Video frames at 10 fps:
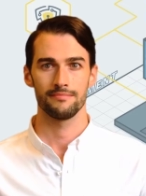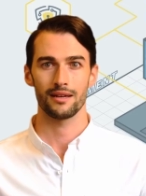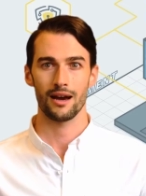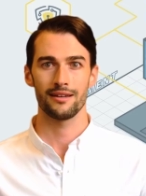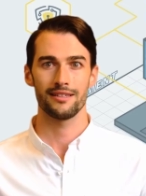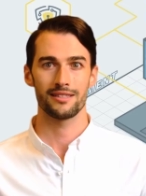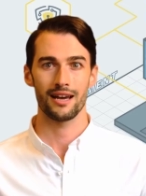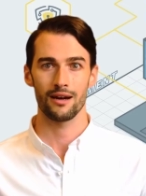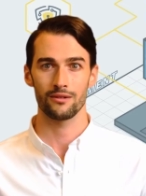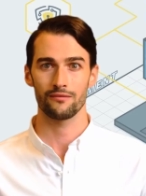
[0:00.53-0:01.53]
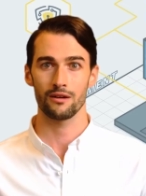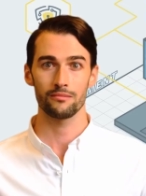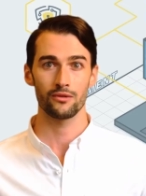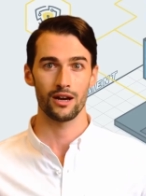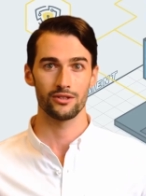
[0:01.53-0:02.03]
Hi, it's Alan
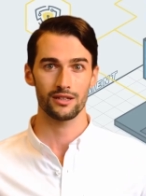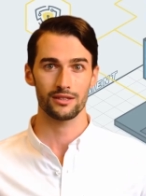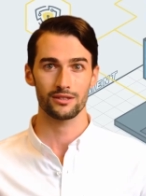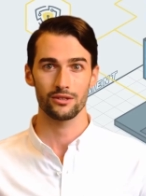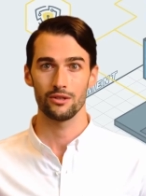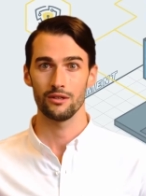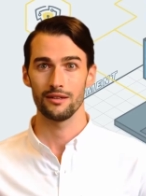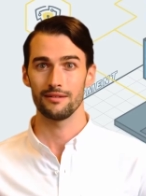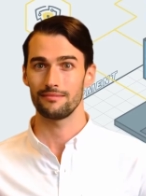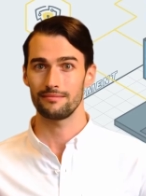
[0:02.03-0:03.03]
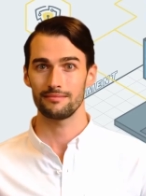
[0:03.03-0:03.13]
from Crashtest Security.